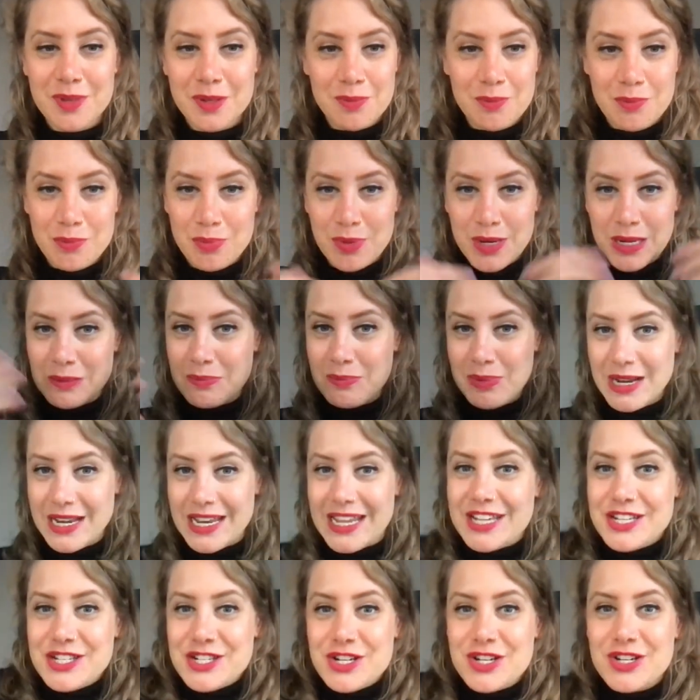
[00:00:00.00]
bring
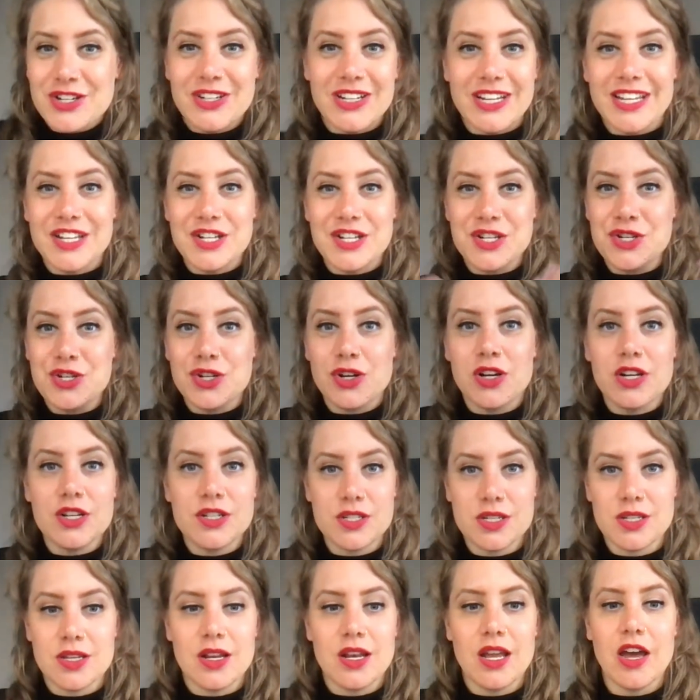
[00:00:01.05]
pleasure and joy
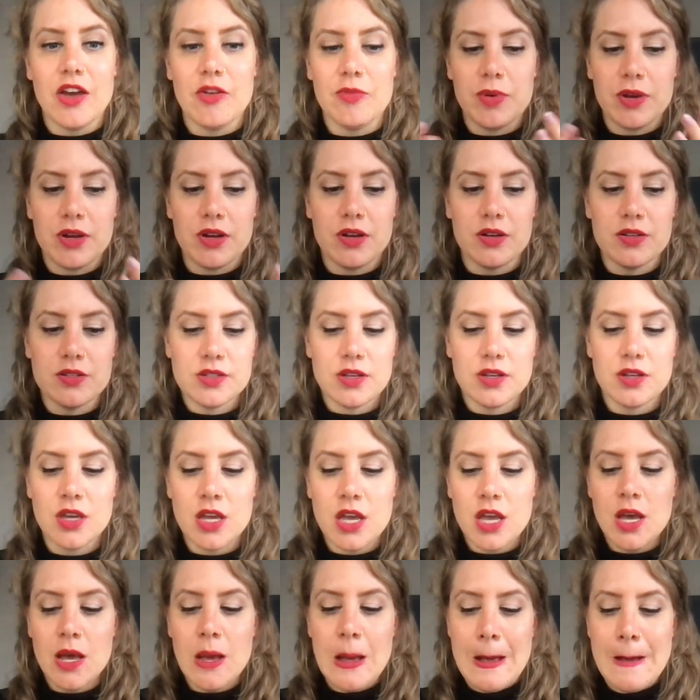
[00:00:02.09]
to your life, but also
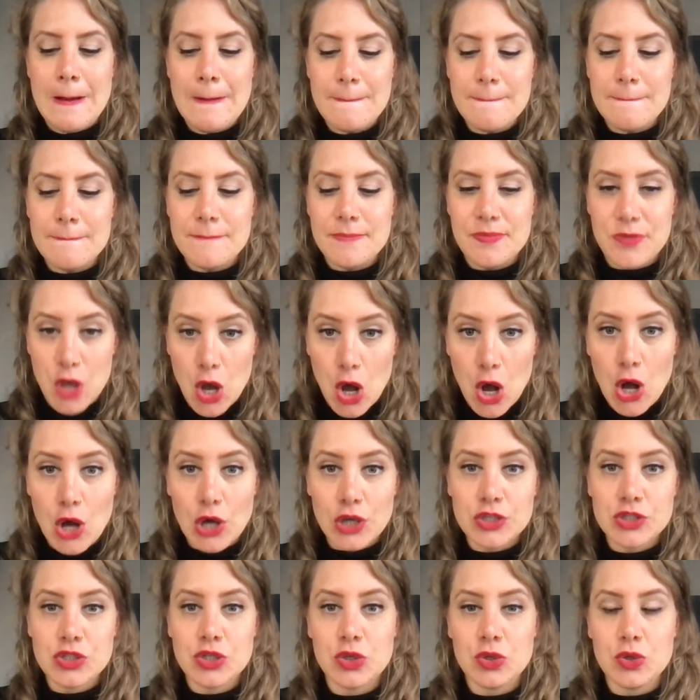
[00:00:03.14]

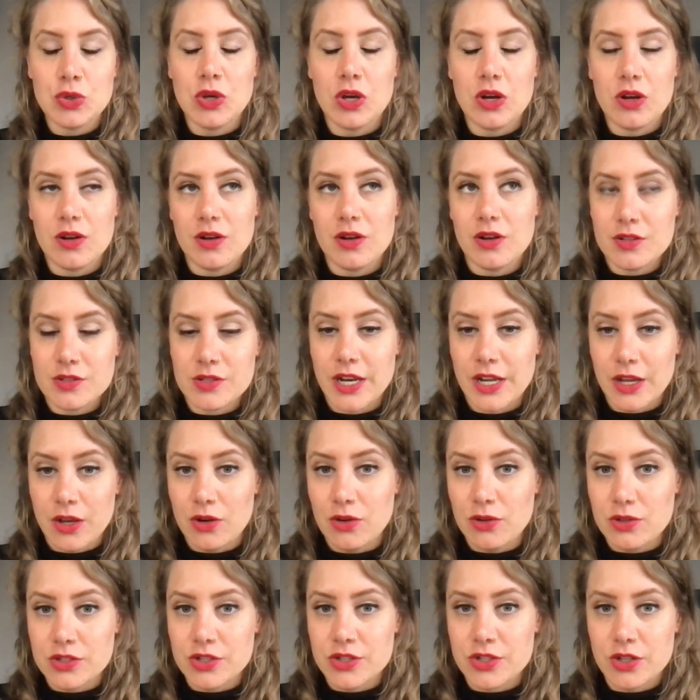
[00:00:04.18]
dogs who also, like
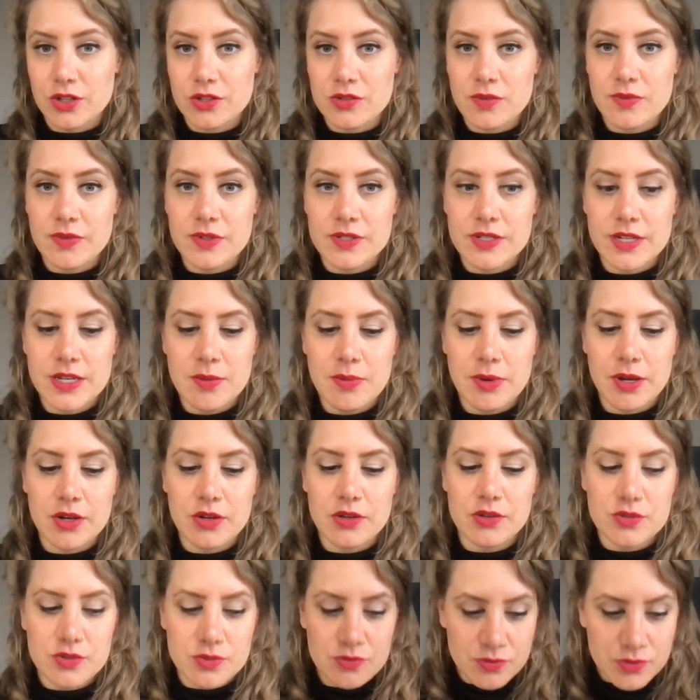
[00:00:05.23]
older dogs obviously, but
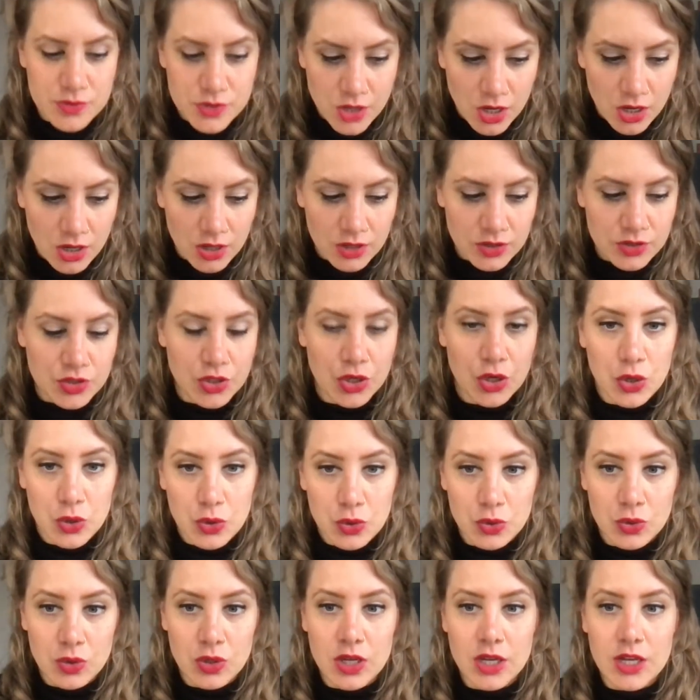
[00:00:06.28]
dogs
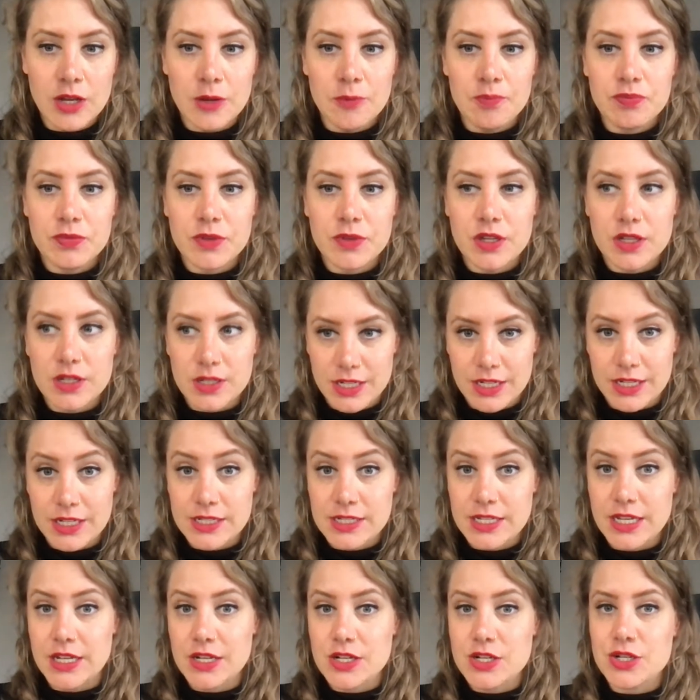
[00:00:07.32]
who need
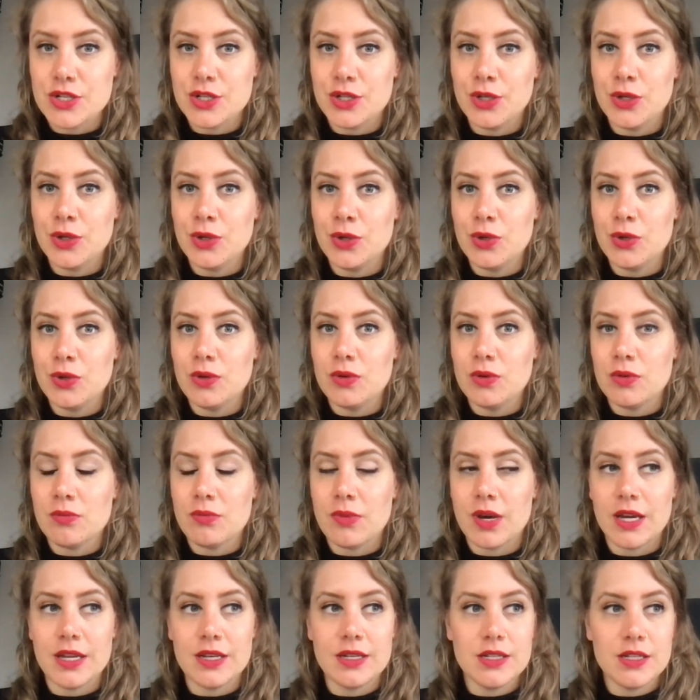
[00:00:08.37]
attention, who
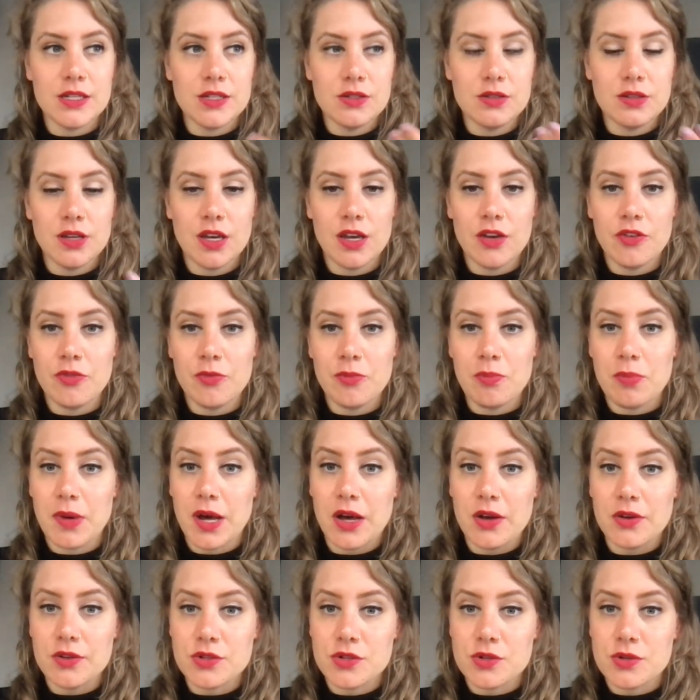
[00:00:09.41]
might need to have
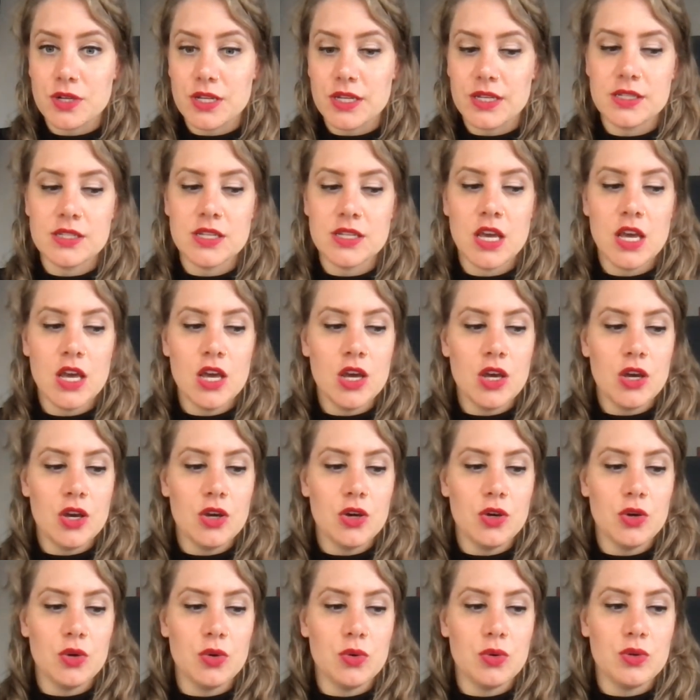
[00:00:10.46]
boundaries,
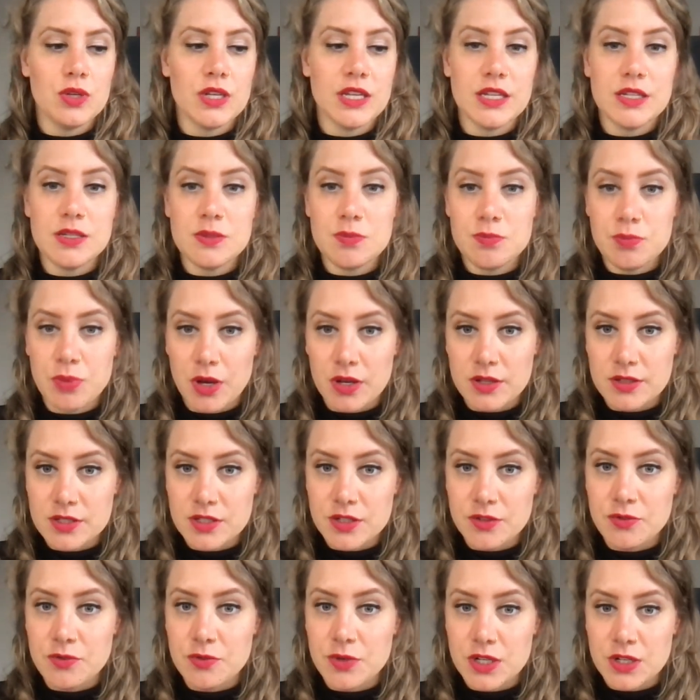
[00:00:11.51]
who need positive
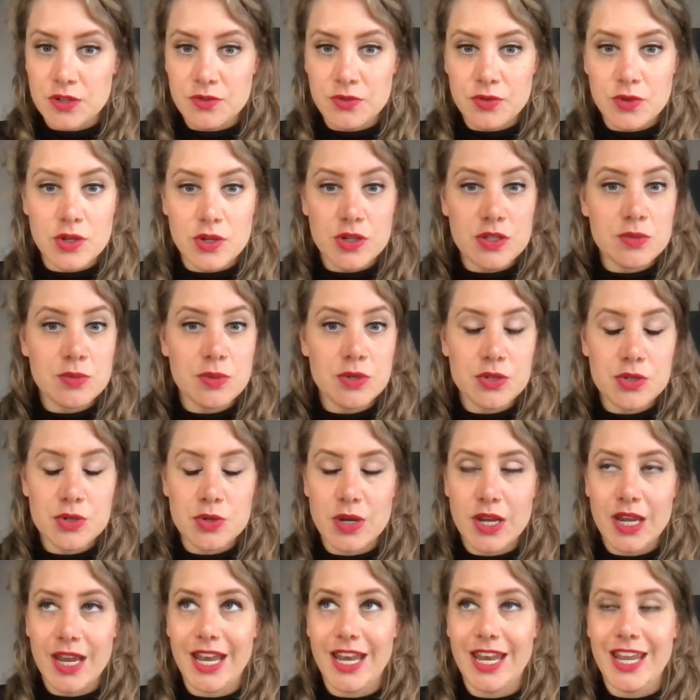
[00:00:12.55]
reinforcement
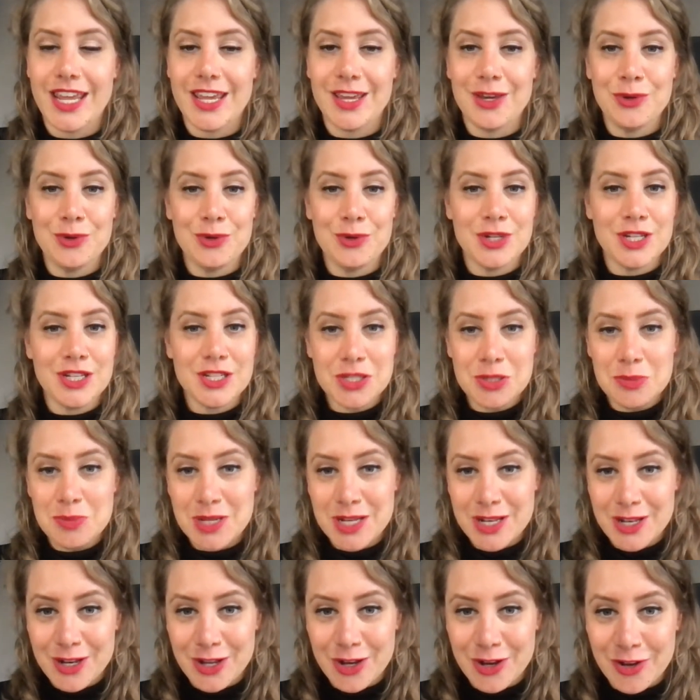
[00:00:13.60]
training, who need to be
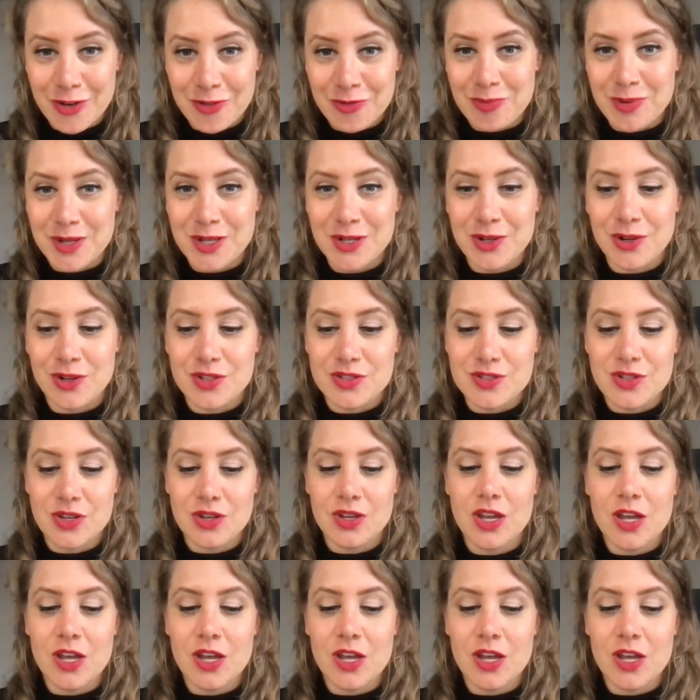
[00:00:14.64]
loved, but also